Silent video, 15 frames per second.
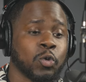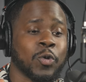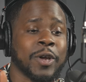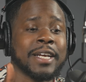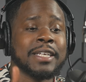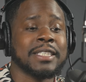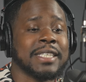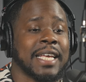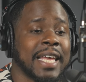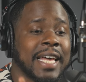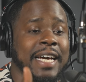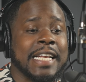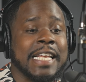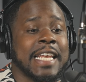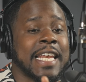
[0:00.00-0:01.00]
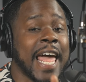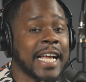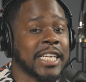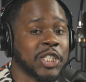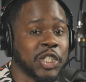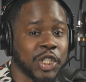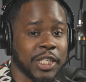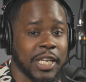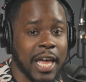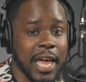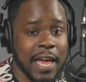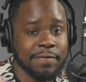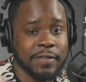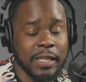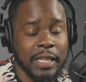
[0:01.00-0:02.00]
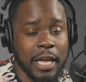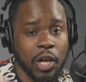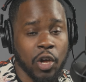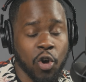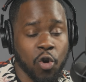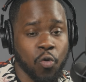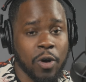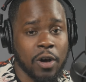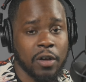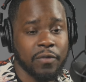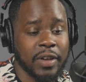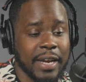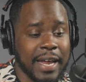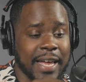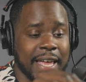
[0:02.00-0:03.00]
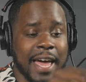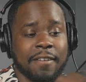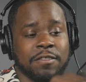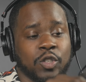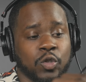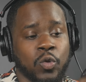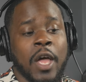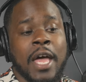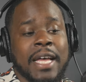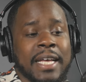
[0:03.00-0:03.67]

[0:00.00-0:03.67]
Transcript: or it is a connection I have to let go of and I have to